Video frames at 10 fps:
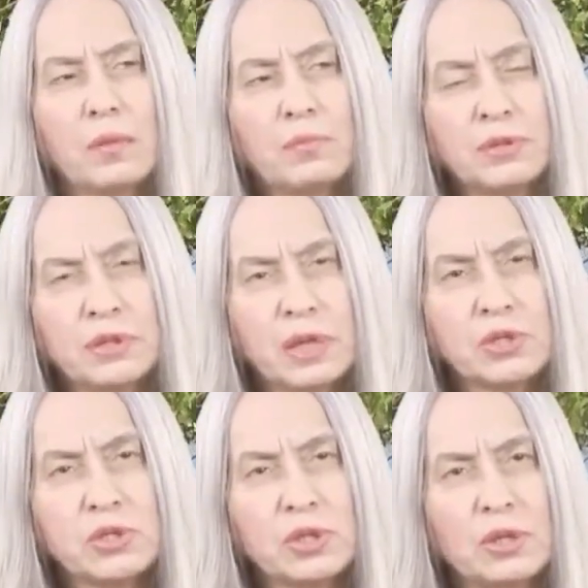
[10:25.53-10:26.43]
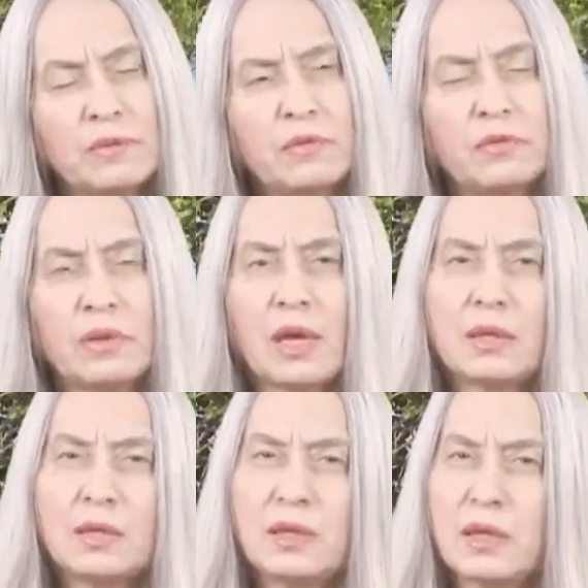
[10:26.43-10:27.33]
Potential of a
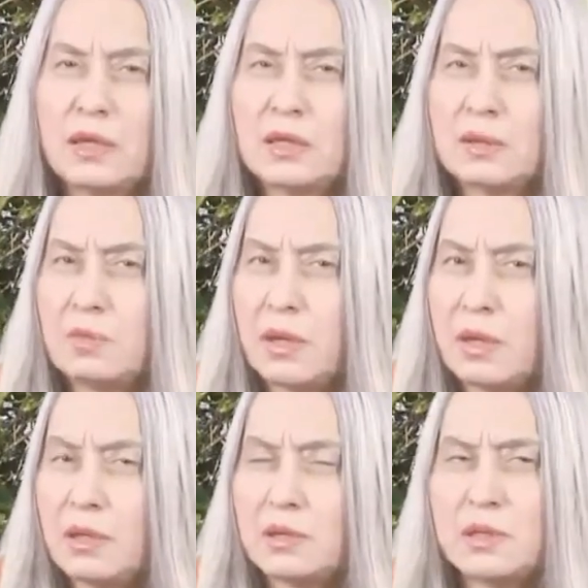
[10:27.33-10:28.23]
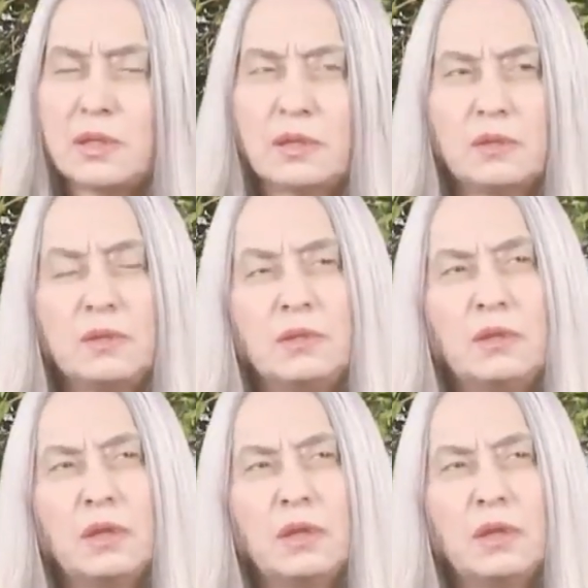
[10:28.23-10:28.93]
reality is being considered.